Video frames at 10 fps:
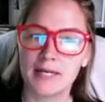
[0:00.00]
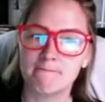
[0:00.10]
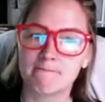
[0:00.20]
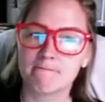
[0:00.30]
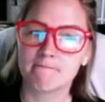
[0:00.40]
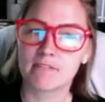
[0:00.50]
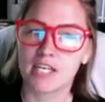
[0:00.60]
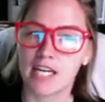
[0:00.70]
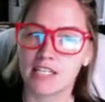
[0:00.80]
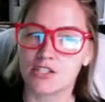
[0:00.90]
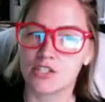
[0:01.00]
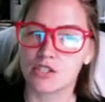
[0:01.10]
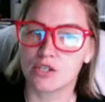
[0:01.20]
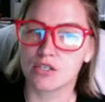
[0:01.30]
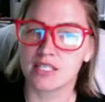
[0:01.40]
Okay.
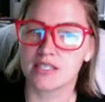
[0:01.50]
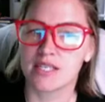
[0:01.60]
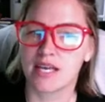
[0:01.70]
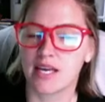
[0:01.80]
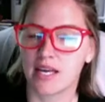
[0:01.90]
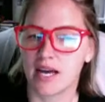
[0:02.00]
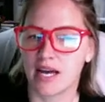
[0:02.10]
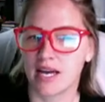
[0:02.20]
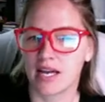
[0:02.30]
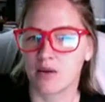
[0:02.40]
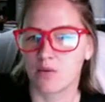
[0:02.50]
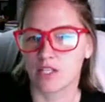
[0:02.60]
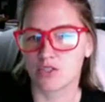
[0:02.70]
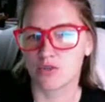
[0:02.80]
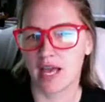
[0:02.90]
And so let's say
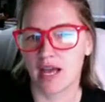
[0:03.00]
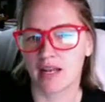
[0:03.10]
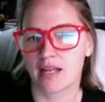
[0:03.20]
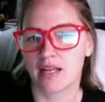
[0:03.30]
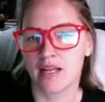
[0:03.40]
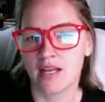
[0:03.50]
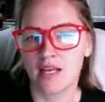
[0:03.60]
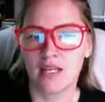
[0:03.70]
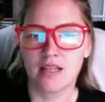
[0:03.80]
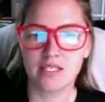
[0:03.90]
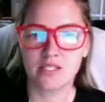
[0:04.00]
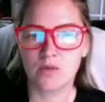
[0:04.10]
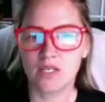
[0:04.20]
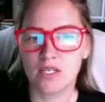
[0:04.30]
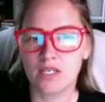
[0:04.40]
I want to add
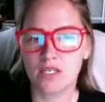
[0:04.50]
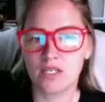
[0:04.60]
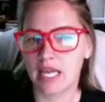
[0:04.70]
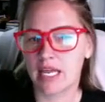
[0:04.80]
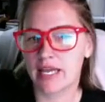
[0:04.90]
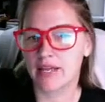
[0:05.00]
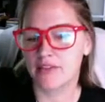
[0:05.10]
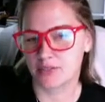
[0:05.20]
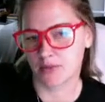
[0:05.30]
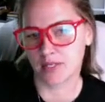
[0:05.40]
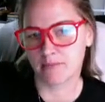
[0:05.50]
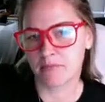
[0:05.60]
this one and this one.